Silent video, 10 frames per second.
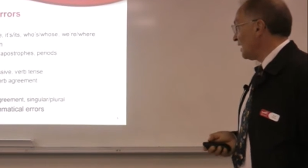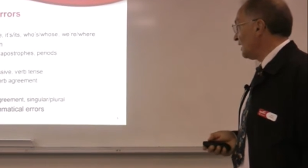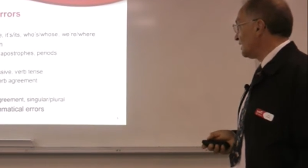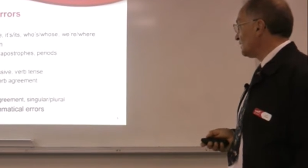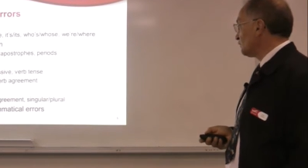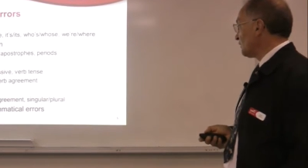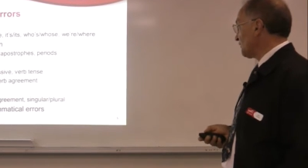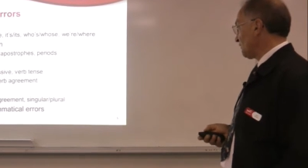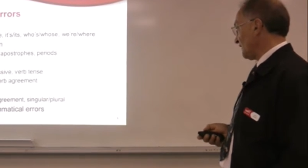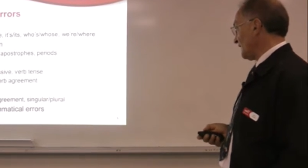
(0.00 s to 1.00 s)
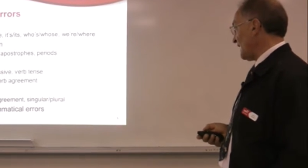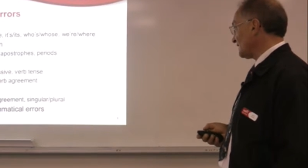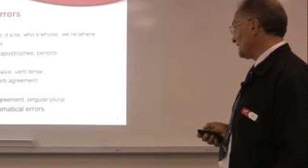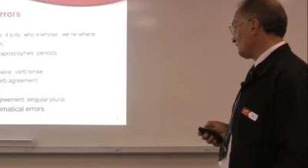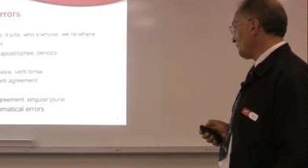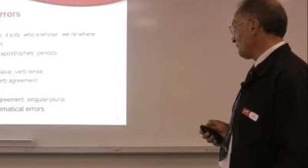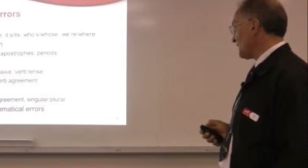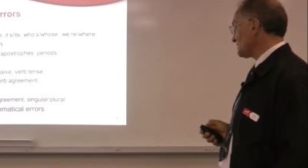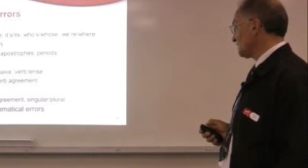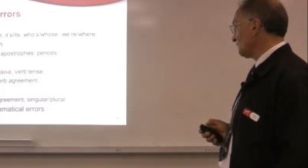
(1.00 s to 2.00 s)
With active and
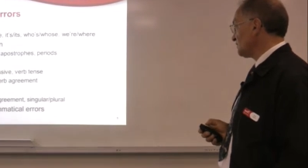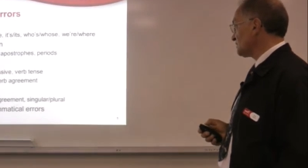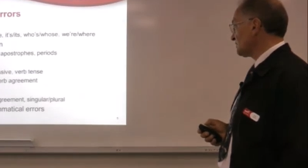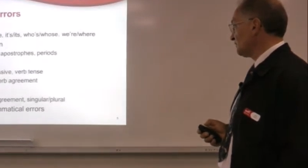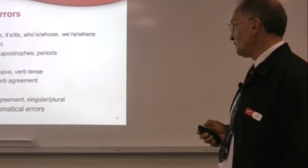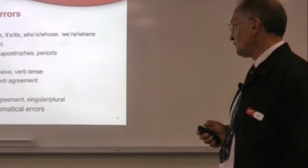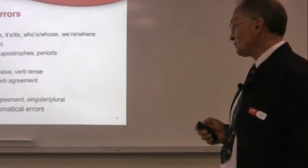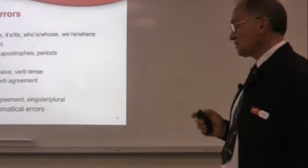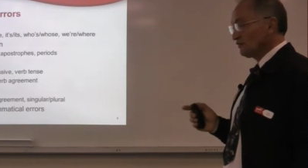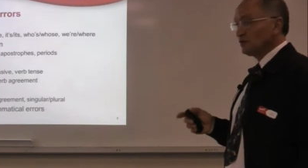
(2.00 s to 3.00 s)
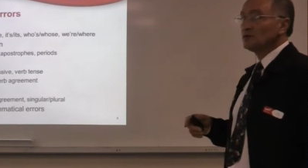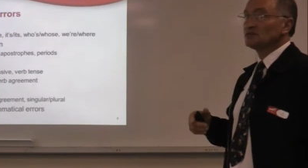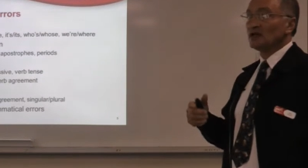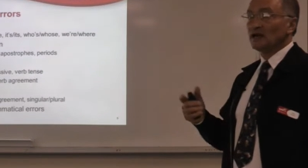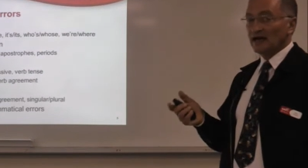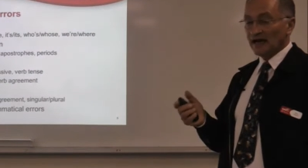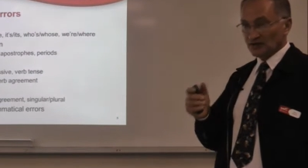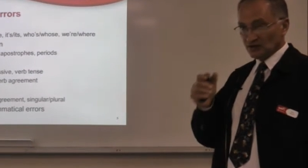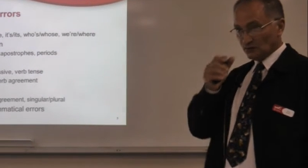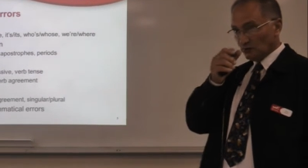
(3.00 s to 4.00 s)
passive use of verbs, the verbs are
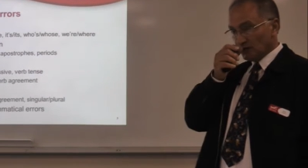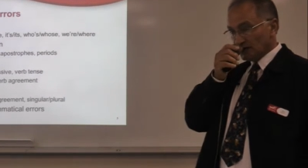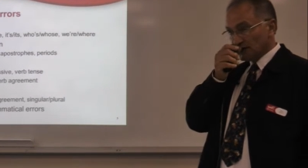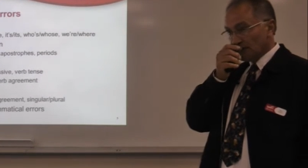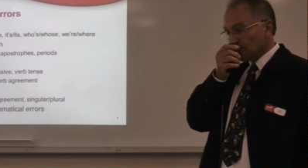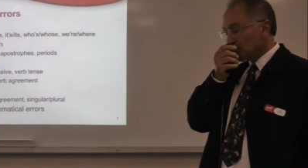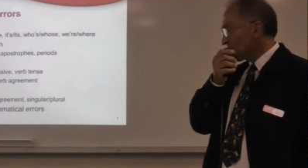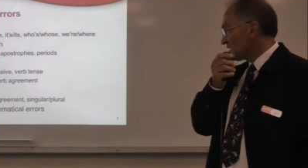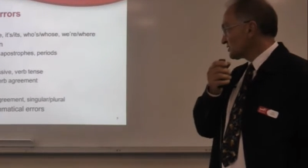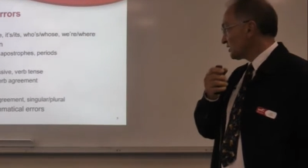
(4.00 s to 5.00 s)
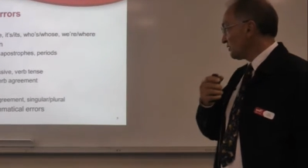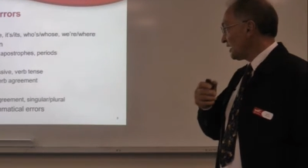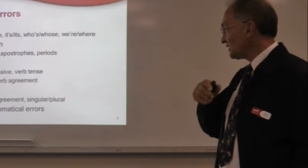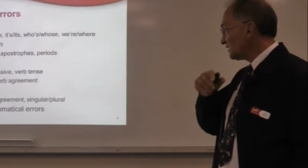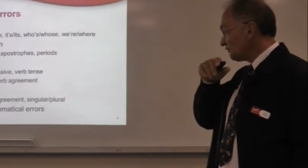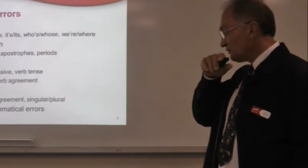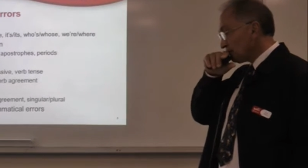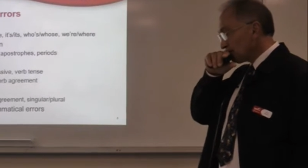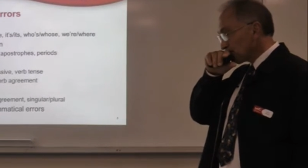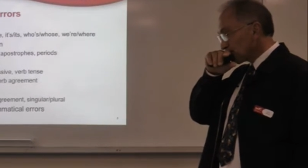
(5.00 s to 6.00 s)
action words. So active
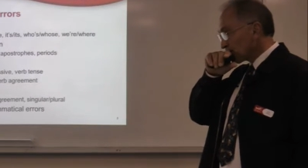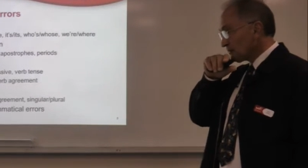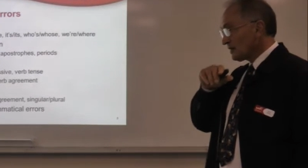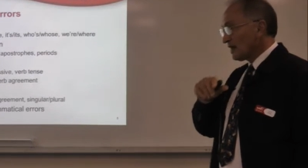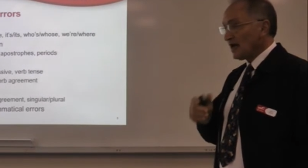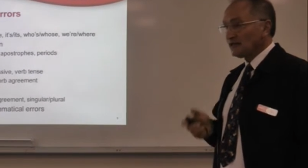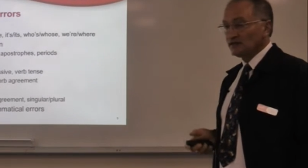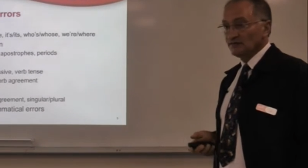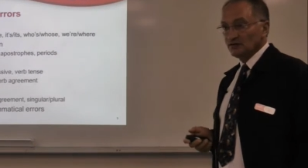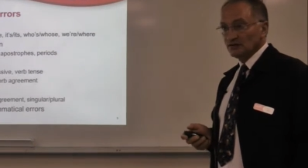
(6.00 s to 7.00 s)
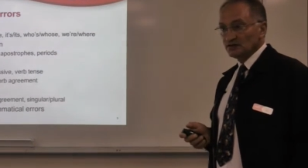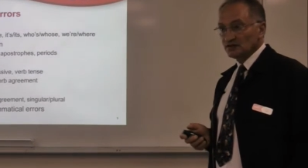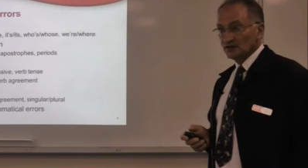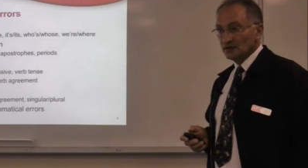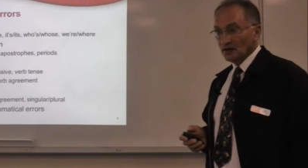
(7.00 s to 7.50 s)
use